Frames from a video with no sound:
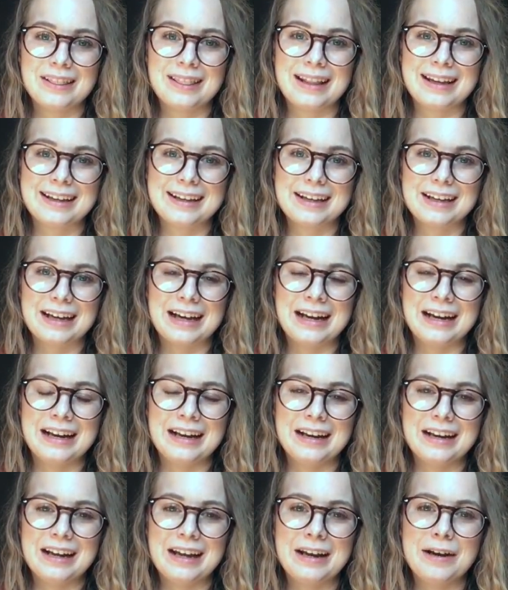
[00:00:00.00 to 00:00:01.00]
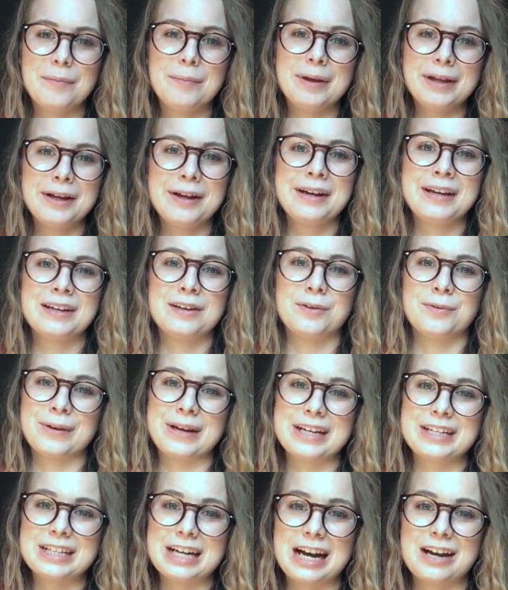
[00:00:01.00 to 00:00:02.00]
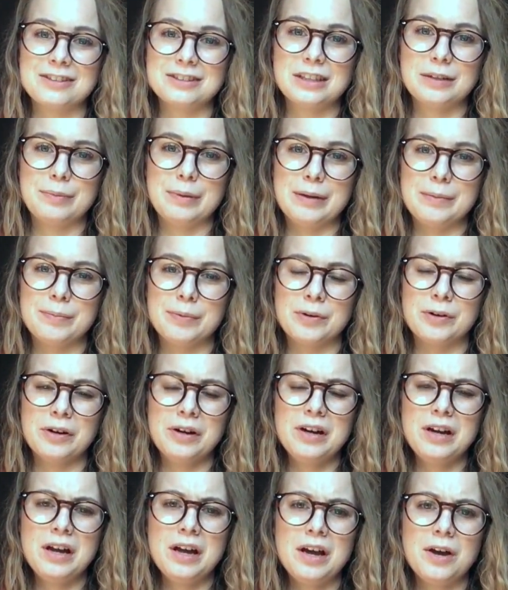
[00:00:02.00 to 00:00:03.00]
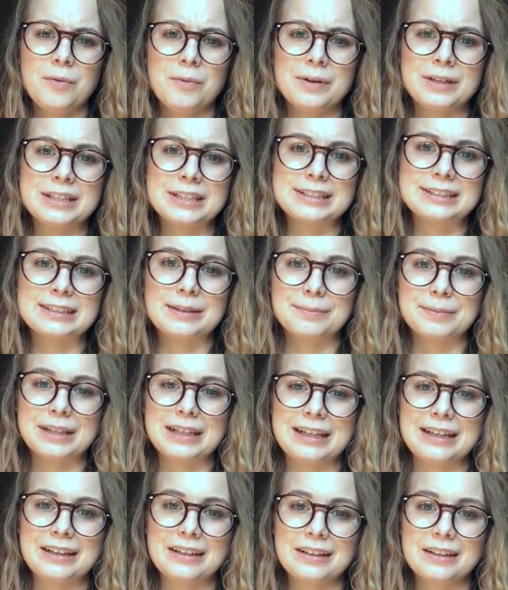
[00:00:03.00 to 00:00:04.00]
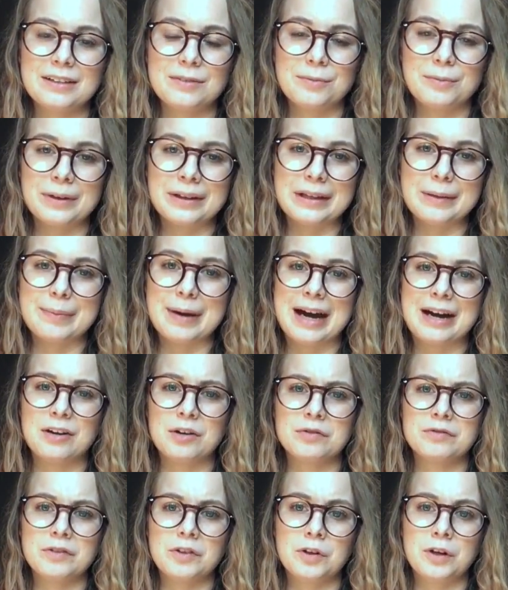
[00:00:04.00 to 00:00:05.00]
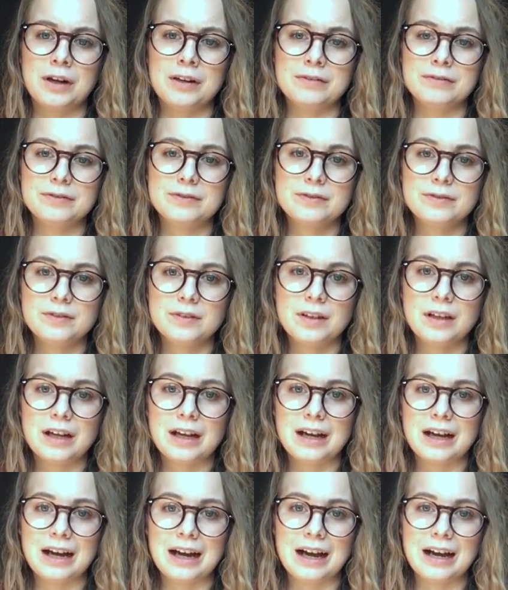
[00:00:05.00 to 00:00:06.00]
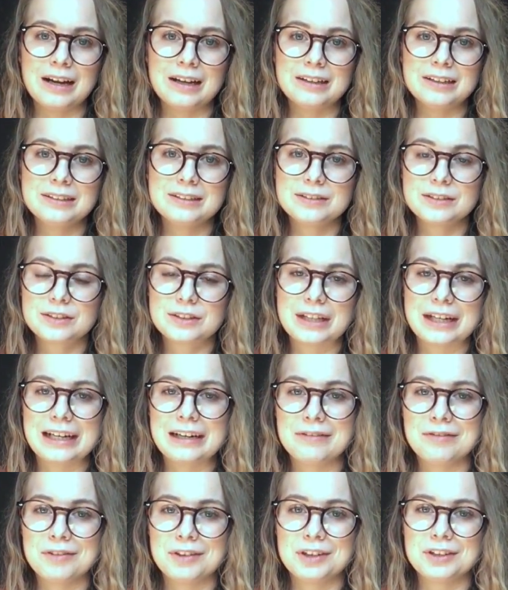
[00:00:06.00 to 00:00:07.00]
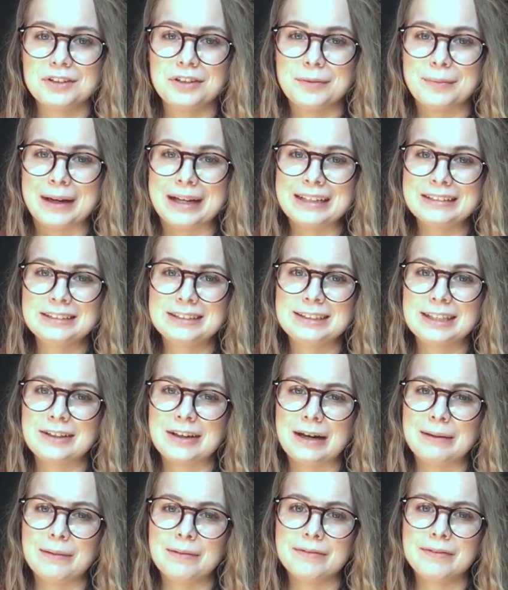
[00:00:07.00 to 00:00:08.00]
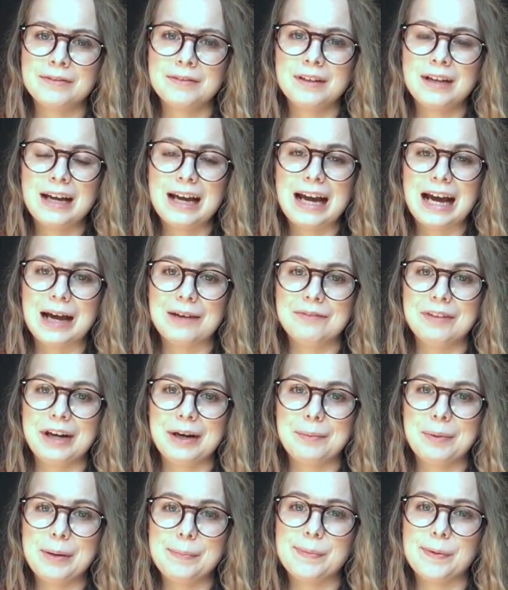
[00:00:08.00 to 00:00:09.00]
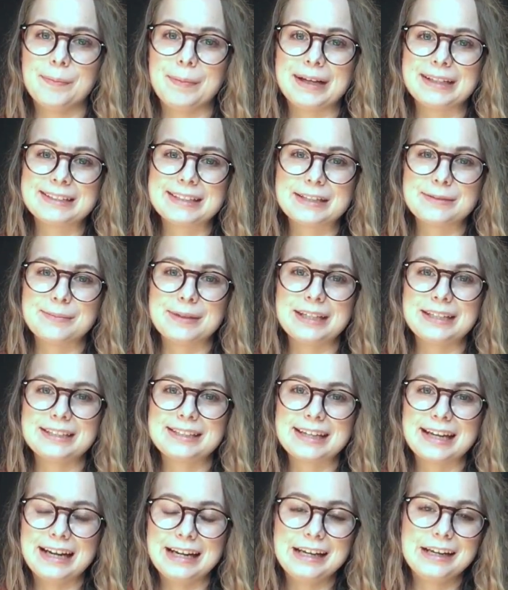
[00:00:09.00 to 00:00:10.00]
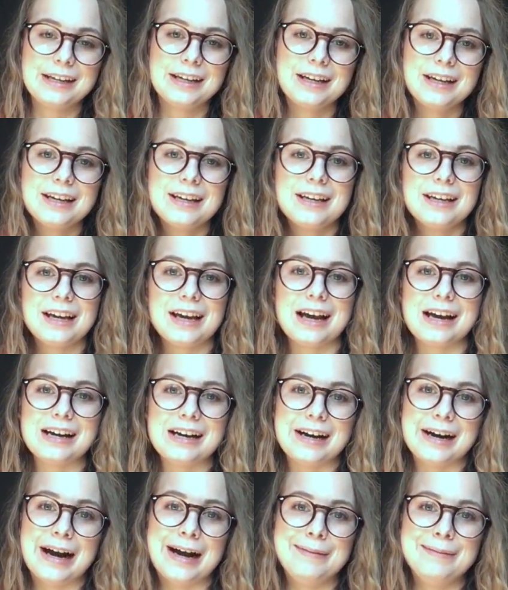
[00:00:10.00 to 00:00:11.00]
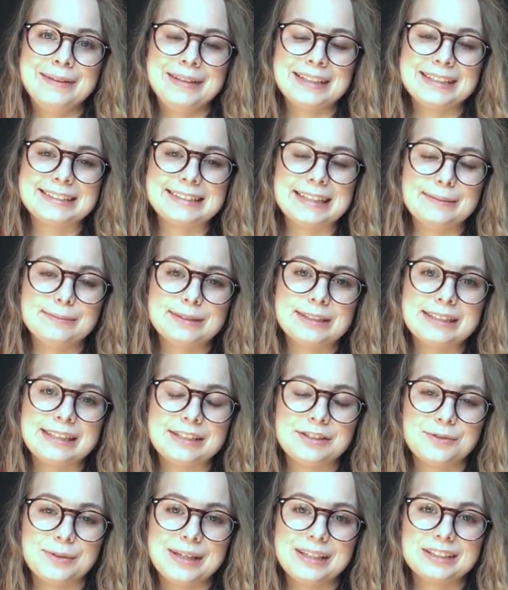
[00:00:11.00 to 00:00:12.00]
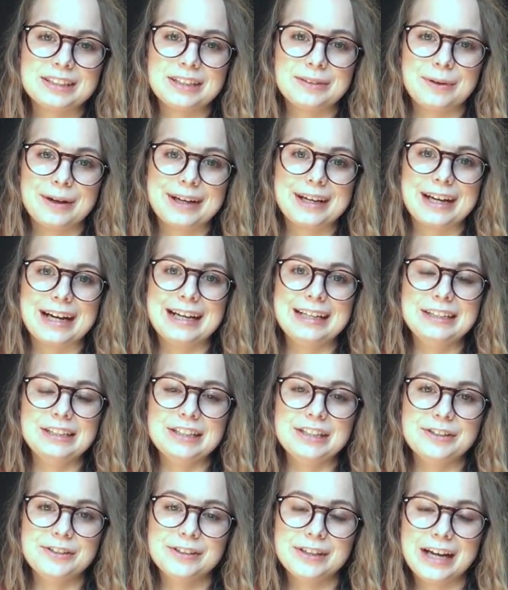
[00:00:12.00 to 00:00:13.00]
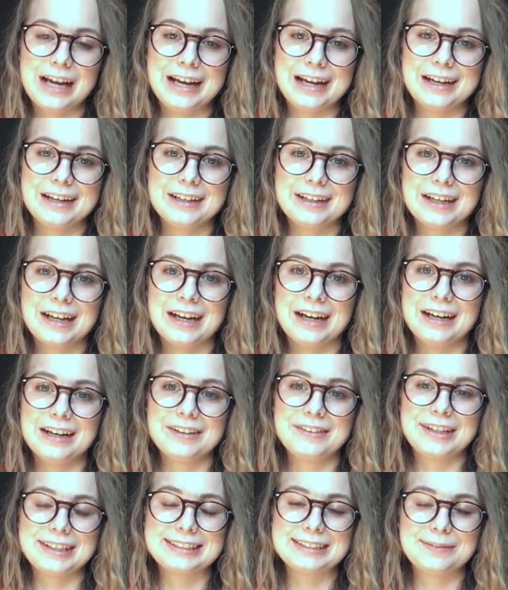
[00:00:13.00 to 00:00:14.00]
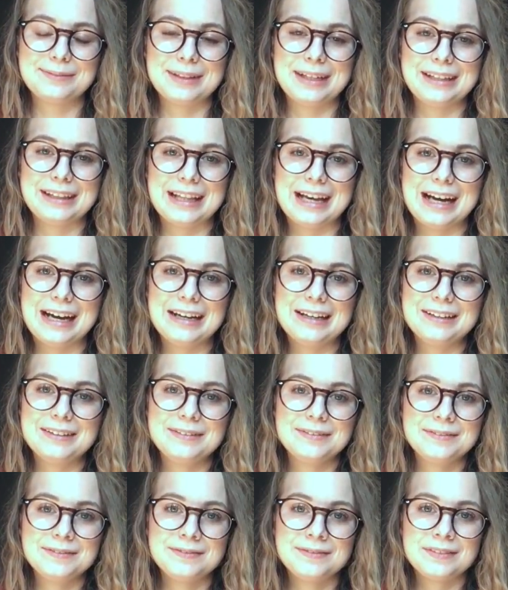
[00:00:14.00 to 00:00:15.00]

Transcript: like an ability to reach out to people, which is something really powerful of that I've learned through my Instagram, of having people message me and saying, I'm in the same situation, what can I do? And that's something that